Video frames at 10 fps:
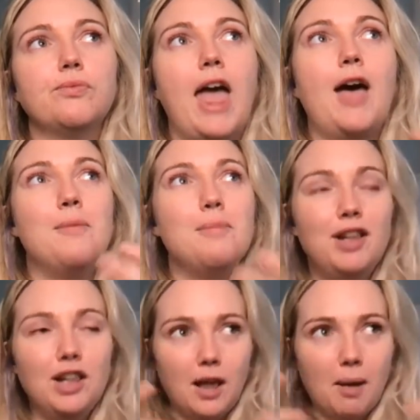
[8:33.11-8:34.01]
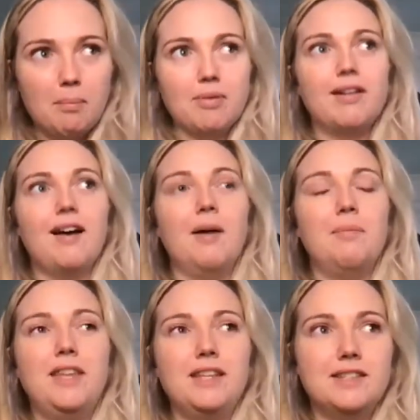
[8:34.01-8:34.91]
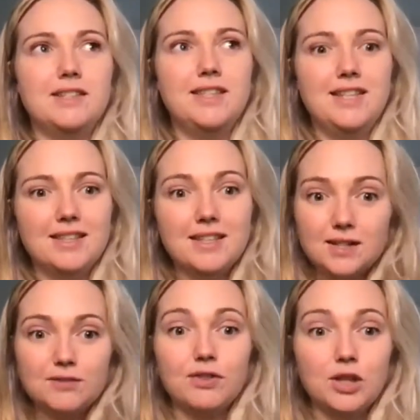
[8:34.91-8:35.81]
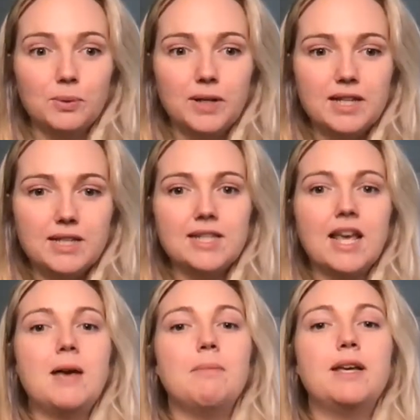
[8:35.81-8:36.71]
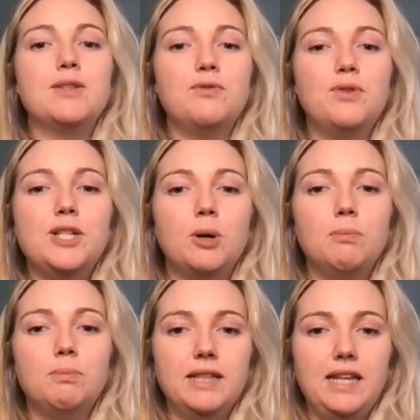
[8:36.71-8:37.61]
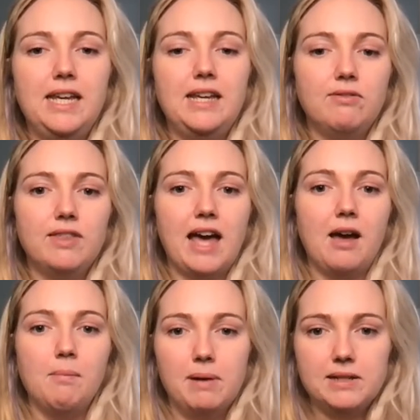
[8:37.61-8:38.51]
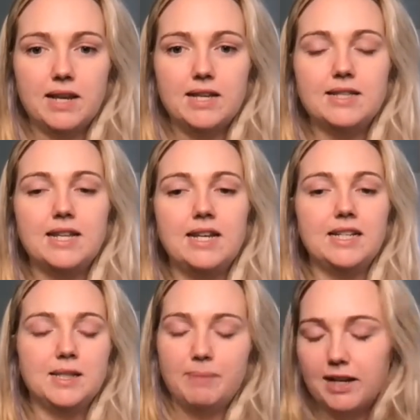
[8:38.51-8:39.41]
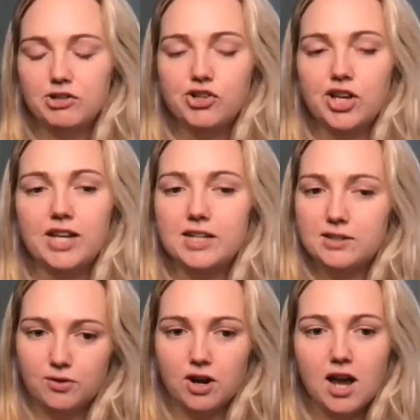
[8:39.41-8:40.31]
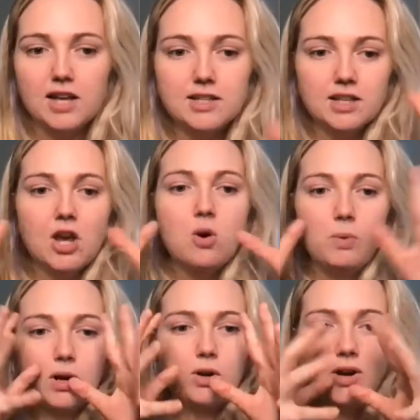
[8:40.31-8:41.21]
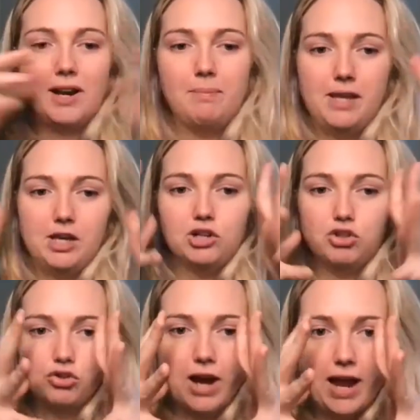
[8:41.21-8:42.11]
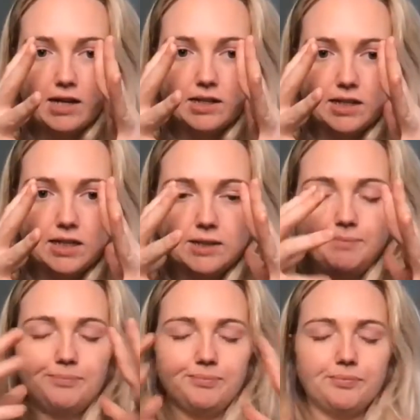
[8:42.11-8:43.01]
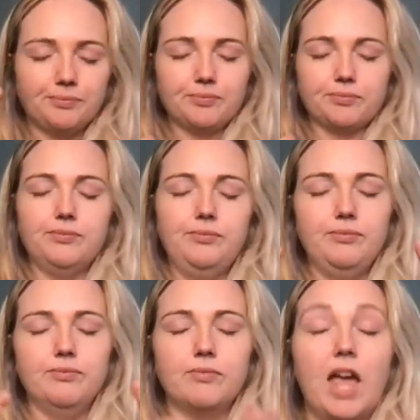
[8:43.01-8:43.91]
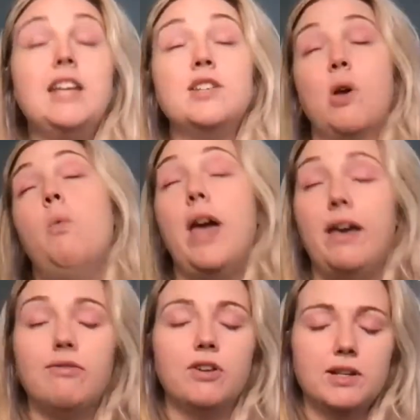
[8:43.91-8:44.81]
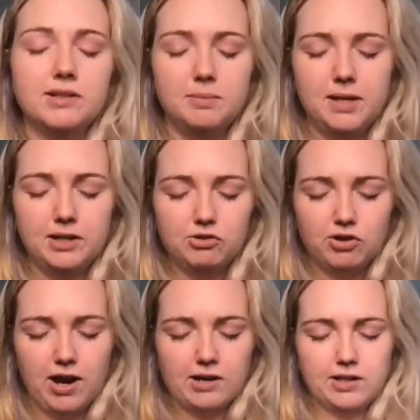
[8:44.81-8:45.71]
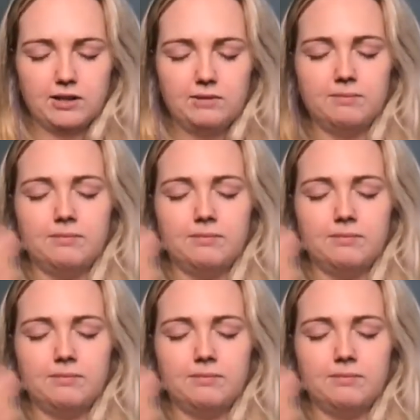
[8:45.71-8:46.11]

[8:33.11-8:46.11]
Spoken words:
help plump up these fluids, because if we don't believe that abundance and expansion is for us, we are going to be contracted. It is a way for us to be contracted.